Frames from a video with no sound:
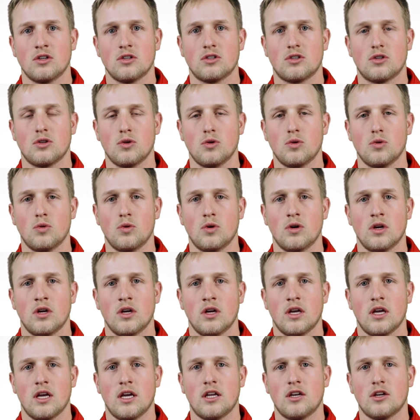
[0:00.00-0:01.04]
to
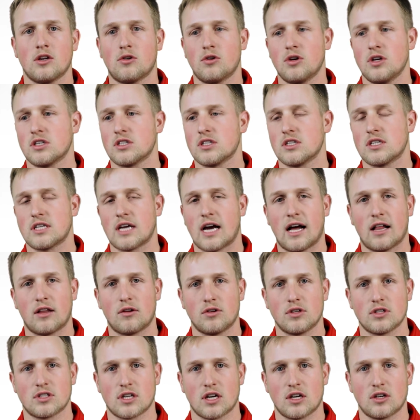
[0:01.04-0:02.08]
increase the
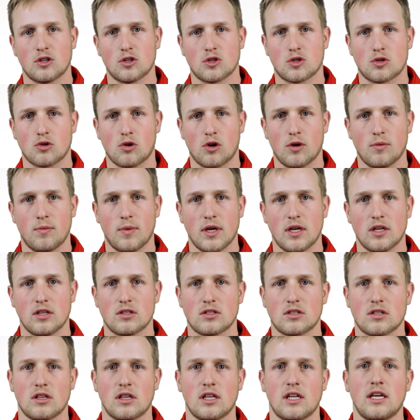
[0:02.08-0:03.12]
tolerance on your
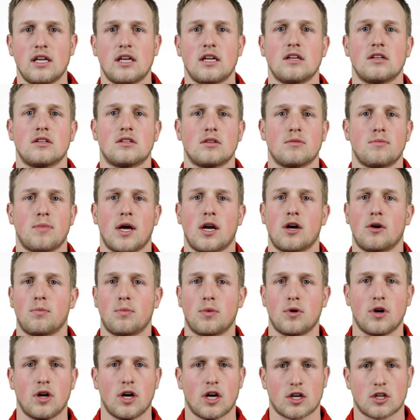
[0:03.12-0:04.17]
soybeans, leading to better
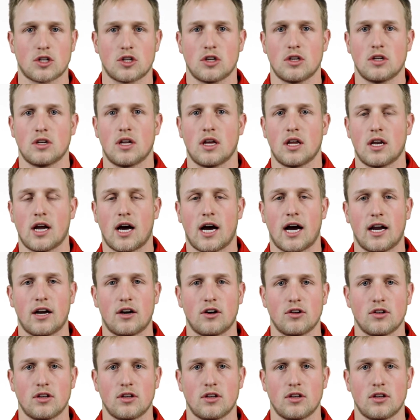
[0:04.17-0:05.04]
production and higher